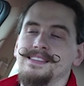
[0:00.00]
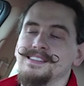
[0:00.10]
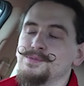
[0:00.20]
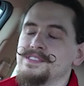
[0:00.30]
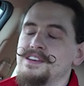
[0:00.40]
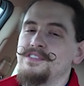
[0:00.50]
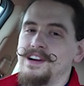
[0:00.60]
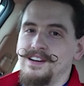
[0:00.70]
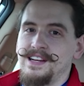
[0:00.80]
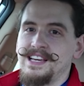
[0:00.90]
this was a
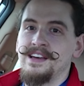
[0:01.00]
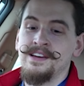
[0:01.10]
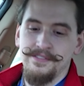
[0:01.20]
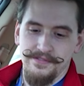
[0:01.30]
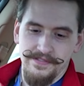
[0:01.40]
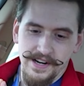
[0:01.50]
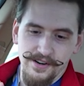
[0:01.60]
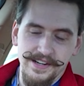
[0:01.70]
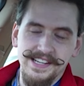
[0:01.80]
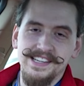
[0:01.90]
very,
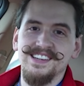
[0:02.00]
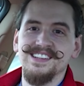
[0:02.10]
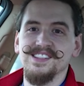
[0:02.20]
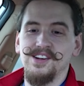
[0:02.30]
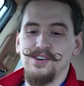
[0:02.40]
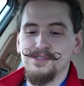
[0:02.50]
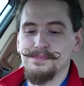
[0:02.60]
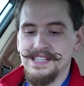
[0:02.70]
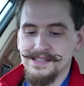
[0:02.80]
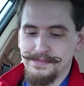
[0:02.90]
very
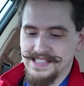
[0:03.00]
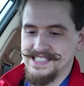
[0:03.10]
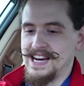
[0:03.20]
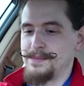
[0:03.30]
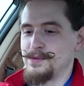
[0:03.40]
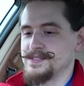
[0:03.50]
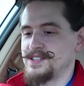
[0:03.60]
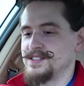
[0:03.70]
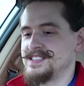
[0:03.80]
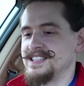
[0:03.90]
long meet. By the time it was
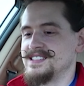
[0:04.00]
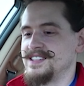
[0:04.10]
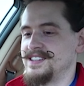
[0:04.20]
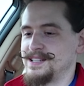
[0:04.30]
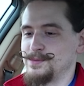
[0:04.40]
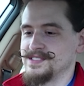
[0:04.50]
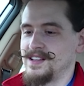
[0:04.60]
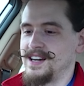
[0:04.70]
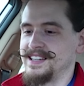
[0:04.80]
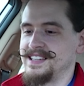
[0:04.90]
all said and done, it was
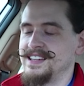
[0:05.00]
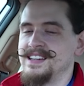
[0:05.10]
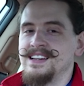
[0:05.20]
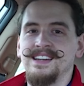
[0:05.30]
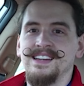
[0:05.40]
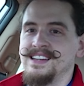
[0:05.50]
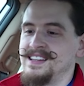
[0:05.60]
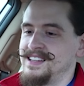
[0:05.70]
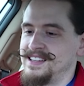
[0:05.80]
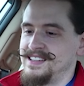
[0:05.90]
like
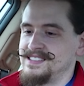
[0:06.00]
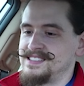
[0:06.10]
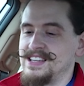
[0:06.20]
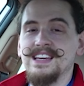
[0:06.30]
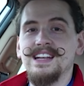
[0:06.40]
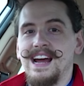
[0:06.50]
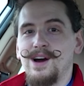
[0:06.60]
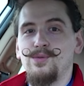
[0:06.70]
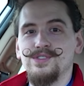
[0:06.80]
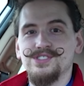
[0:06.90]
10
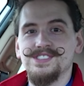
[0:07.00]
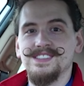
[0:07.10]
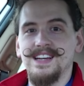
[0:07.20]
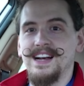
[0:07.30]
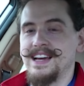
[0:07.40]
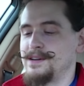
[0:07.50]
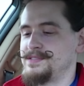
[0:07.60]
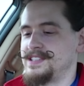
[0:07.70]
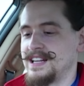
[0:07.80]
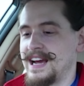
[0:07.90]
hours, 9.5,
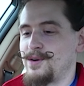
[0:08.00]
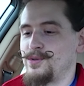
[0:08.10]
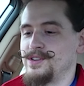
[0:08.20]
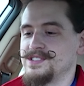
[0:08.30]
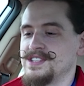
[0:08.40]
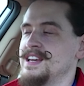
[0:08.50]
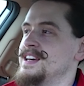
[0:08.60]
10 hours.